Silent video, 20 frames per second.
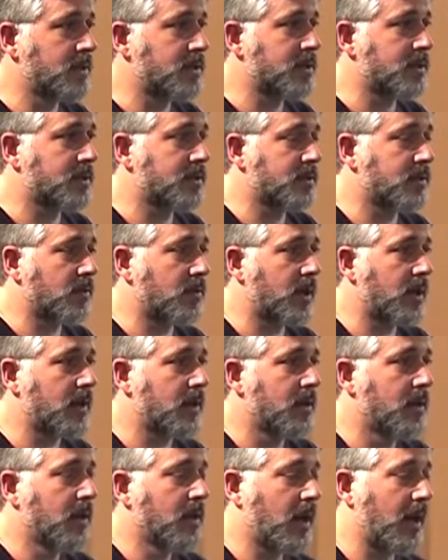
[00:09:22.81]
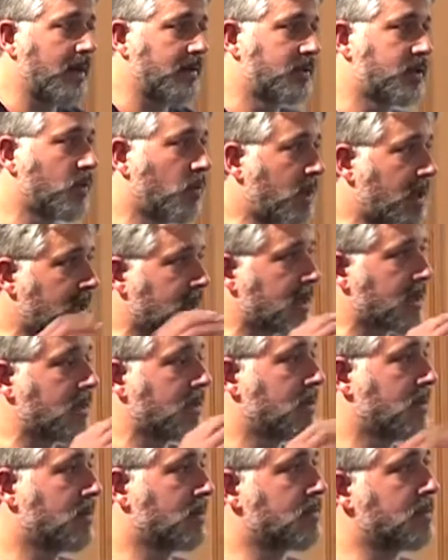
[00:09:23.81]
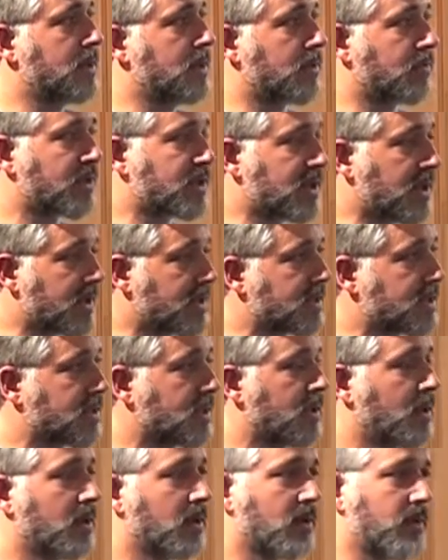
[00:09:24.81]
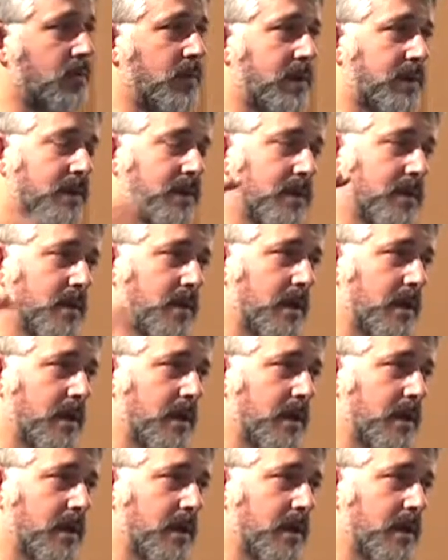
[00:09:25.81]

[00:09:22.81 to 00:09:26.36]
just okay, and to link the research with